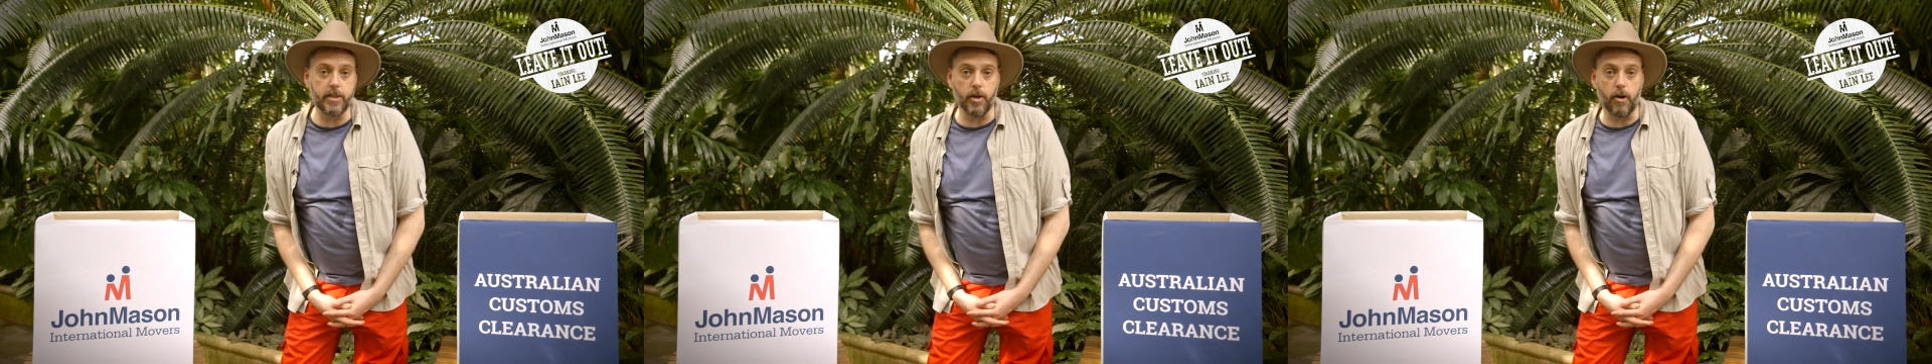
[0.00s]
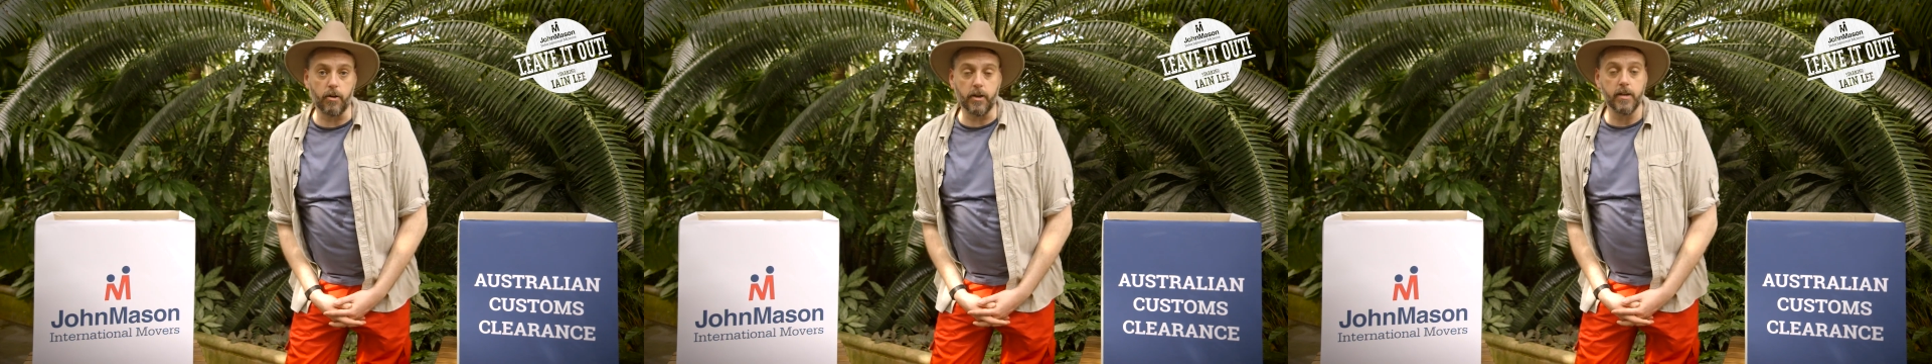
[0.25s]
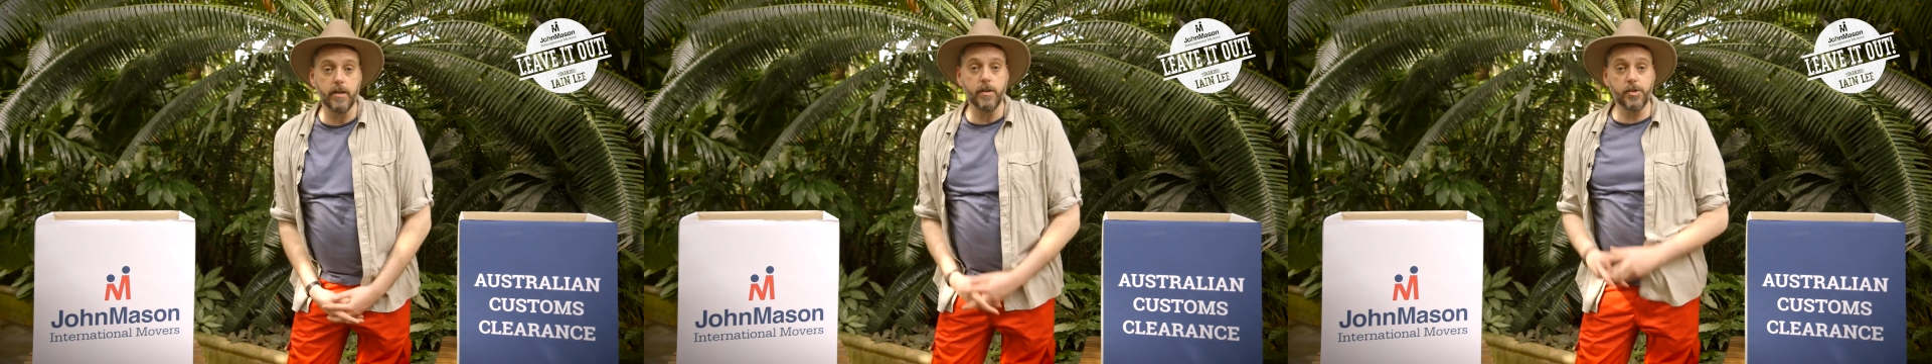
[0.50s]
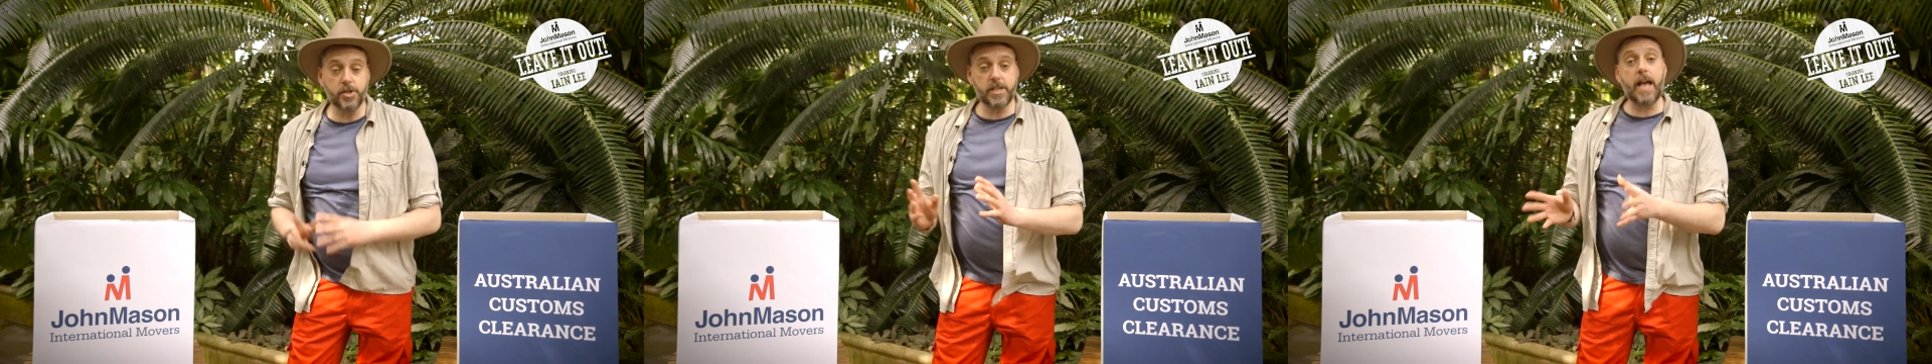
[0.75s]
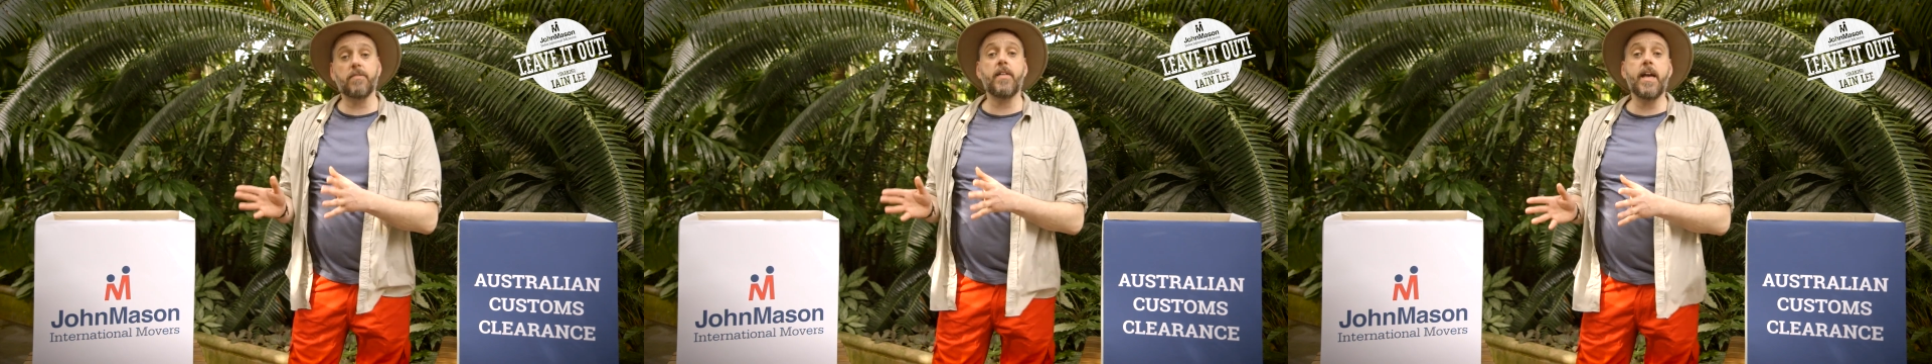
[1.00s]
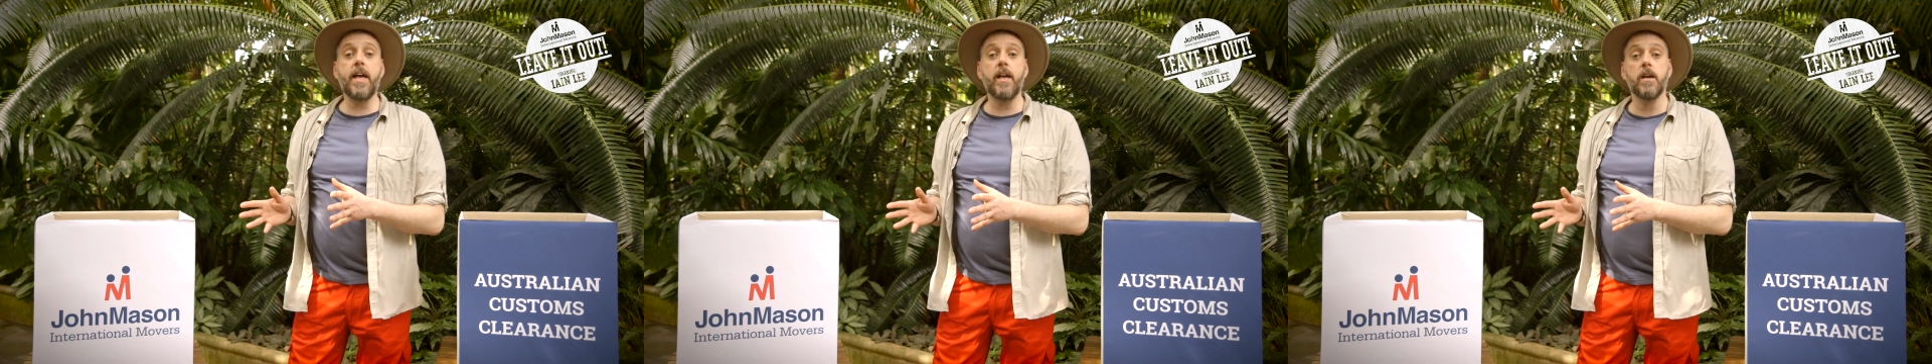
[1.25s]
dog, sat
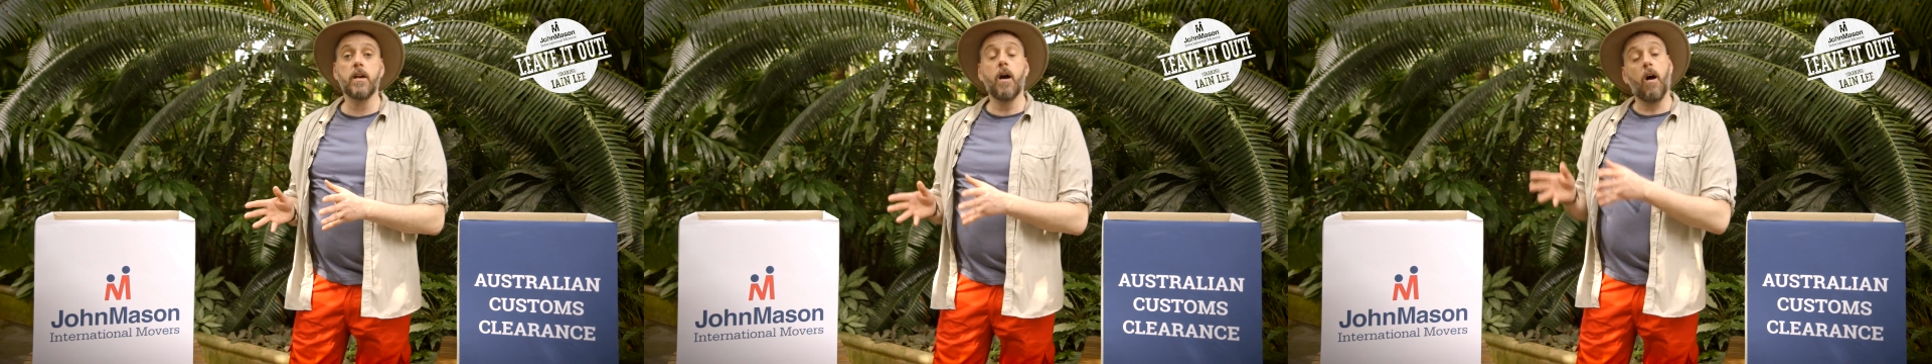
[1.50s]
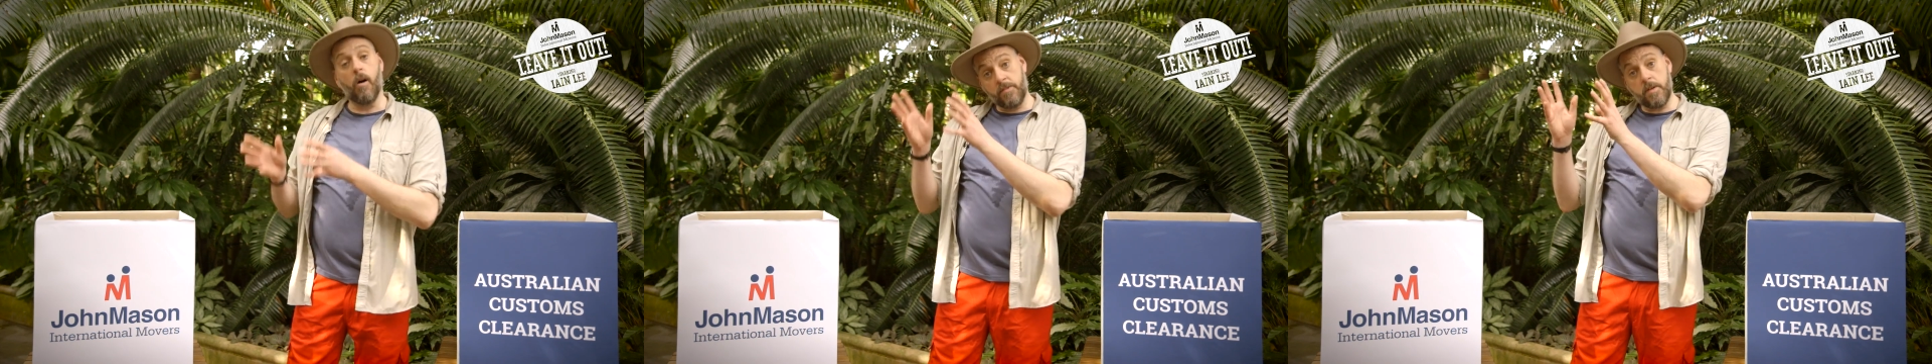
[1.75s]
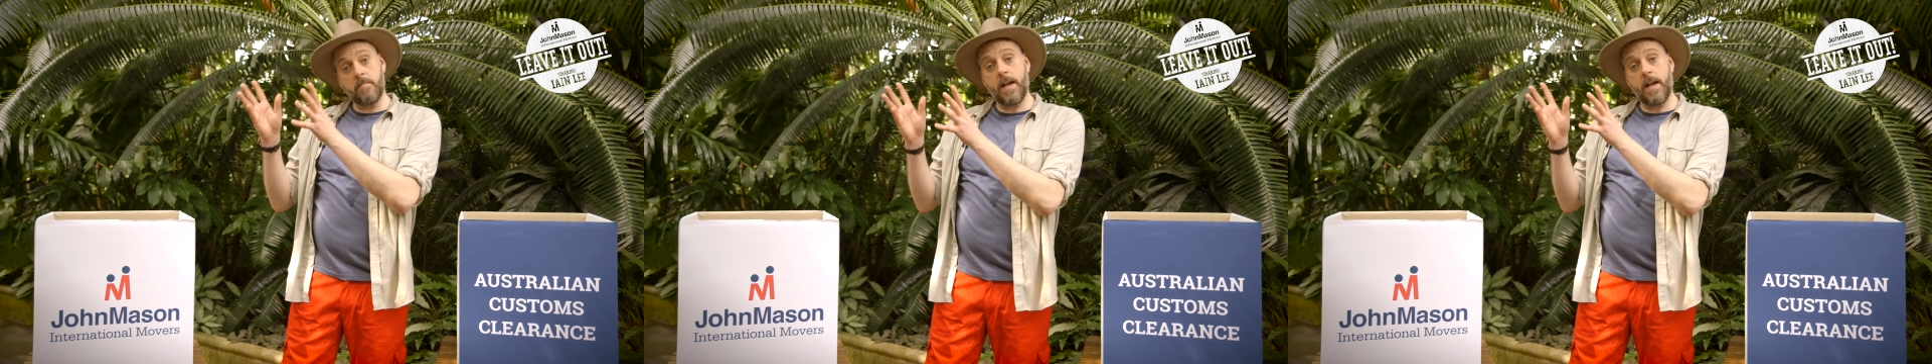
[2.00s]
there on the